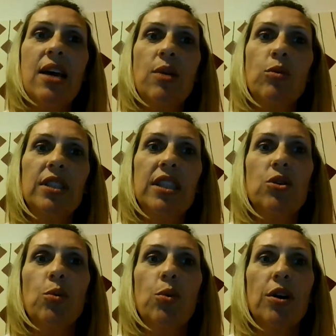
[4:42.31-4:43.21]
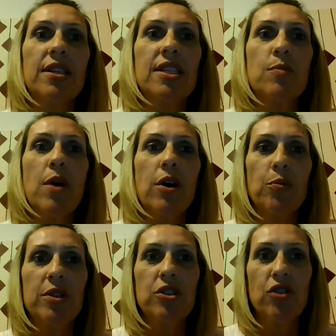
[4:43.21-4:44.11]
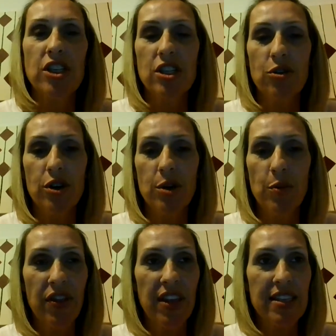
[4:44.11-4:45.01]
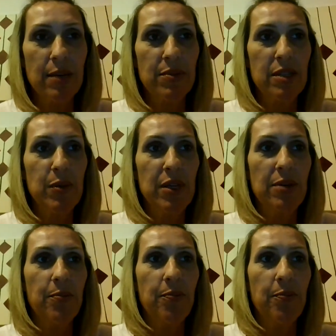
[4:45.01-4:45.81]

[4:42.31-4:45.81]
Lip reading: and will need to work in small group instruction in order to bring things up to speed.